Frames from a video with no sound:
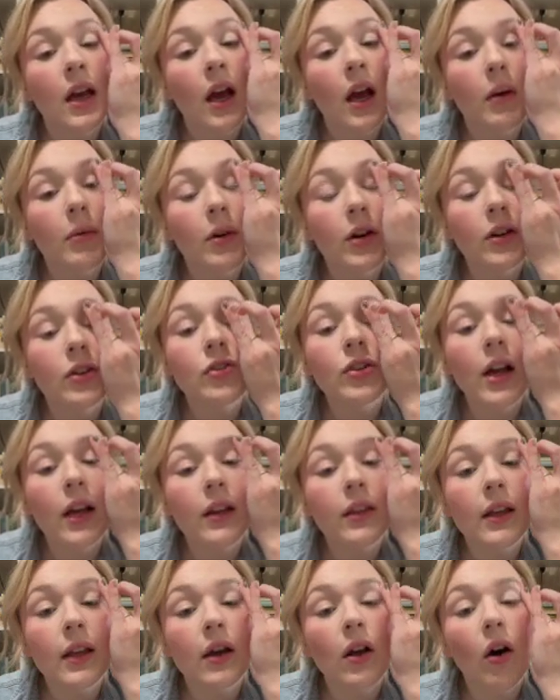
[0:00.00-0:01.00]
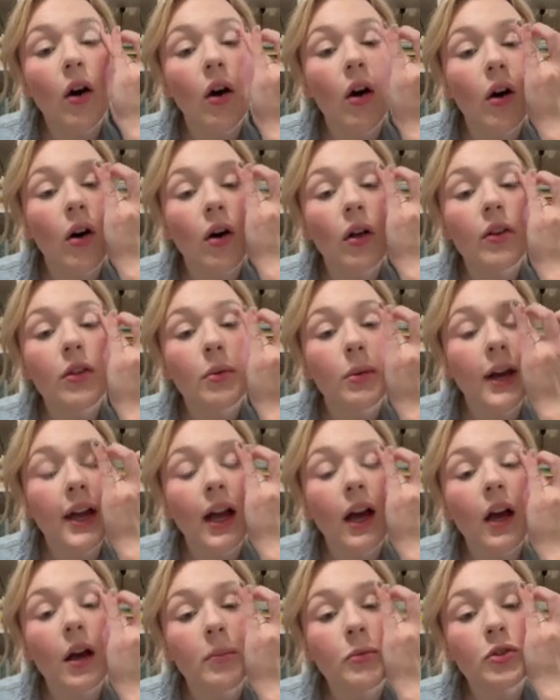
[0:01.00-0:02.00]
We're gonna drag that all the way
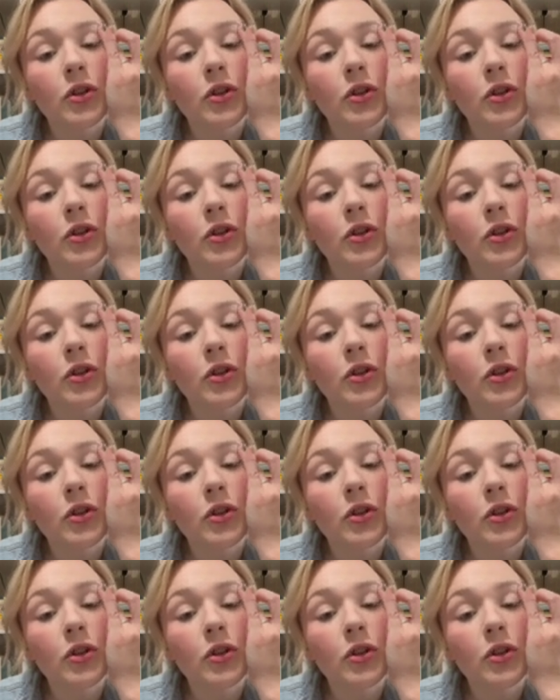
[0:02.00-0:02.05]
up,